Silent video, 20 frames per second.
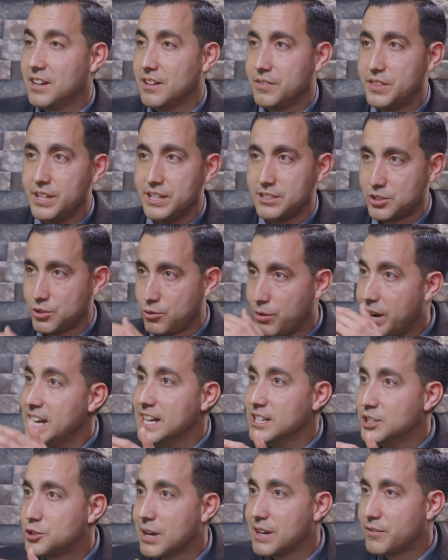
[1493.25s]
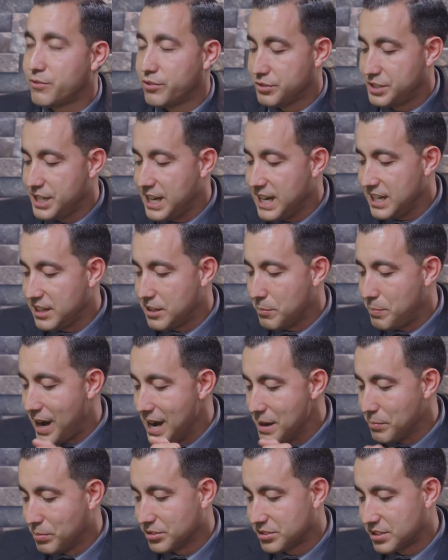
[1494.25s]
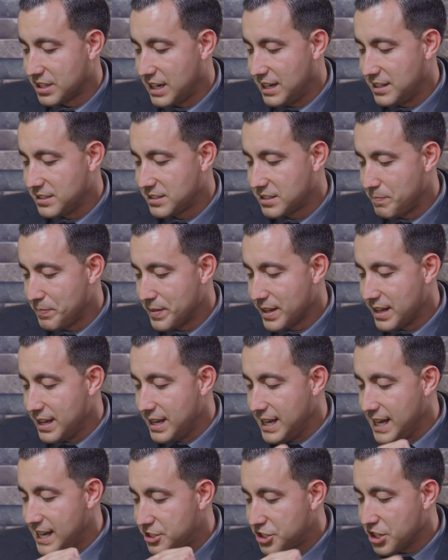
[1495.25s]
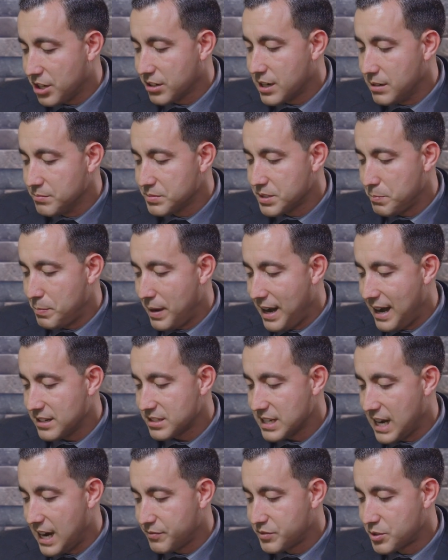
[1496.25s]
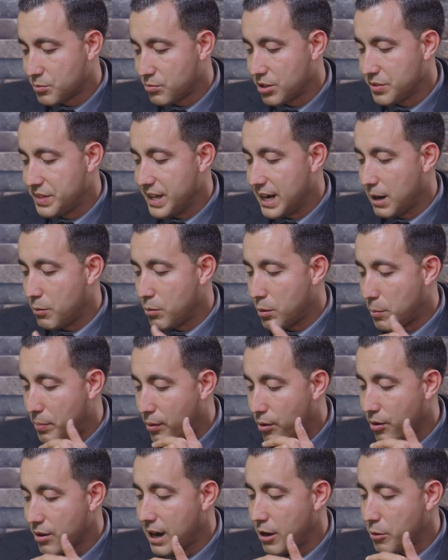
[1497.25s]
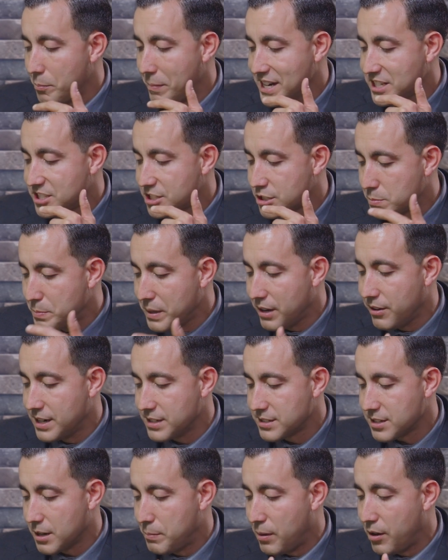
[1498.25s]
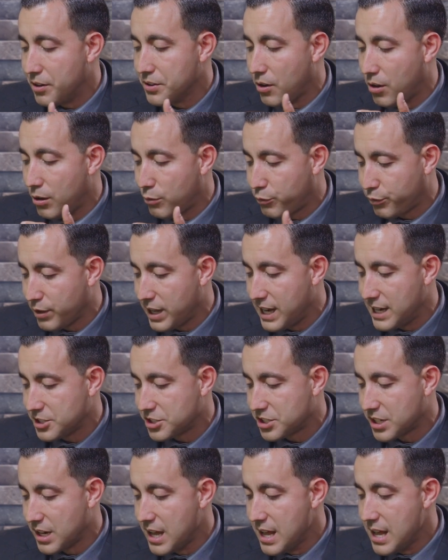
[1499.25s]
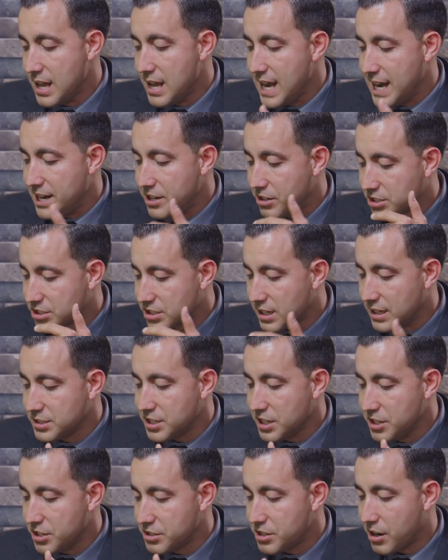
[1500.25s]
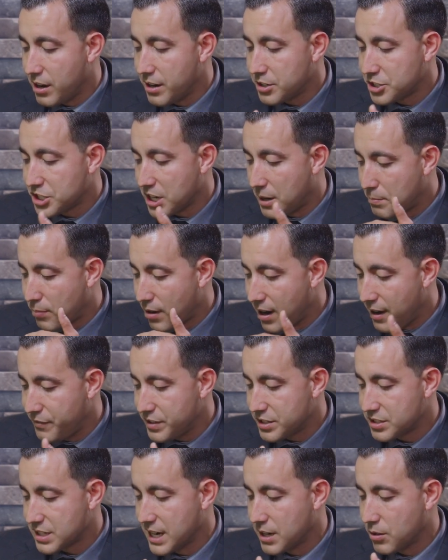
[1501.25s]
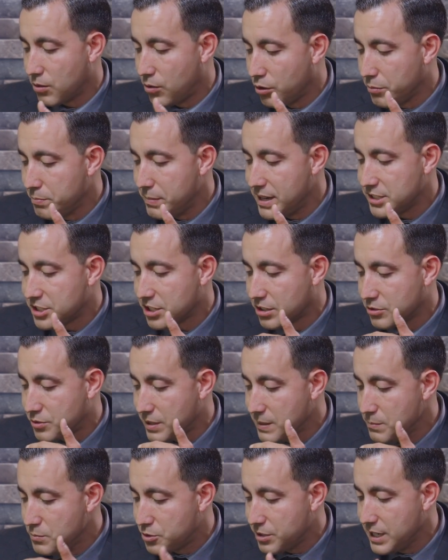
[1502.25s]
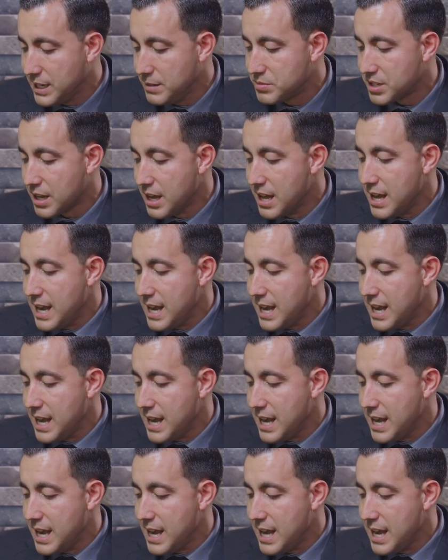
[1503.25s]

this great and dreadful day, the Bible says, "It shall come to pass afterward that I will pour out my spirit upon all flesh, and your sons and your daughters shall prophesy, your old men shall dream dreams,